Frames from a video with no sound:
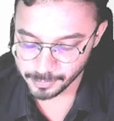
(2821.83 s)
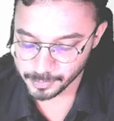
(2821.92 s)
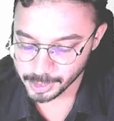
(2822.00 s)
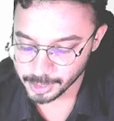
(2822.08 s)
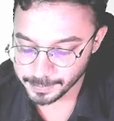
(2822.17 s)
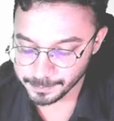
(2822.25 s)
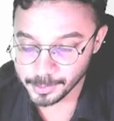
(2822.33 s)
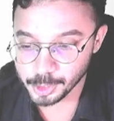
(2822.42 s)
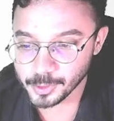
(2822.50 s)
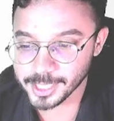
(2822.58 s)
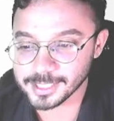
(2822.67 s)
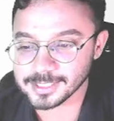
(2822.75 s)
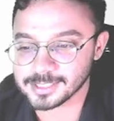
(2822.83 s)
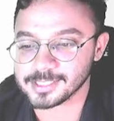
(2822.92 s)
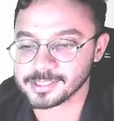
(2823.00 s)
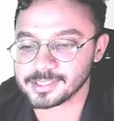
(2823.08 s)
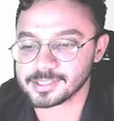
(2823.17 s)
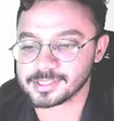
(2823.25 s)
the neonatal
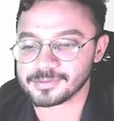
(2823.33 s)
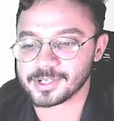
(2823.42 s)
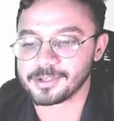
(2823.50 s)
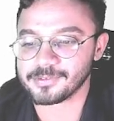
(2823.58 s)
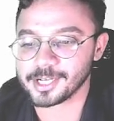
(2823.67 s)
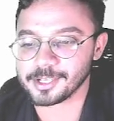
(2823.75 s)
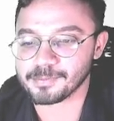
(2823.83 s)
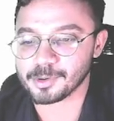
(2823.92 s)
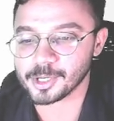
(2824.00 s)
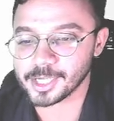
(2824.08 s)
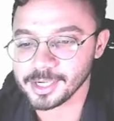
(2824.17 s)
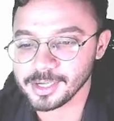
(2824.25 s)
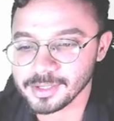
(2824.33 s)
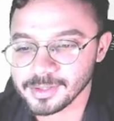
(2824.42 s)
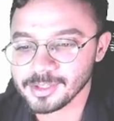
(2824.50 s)
seizures, very very important.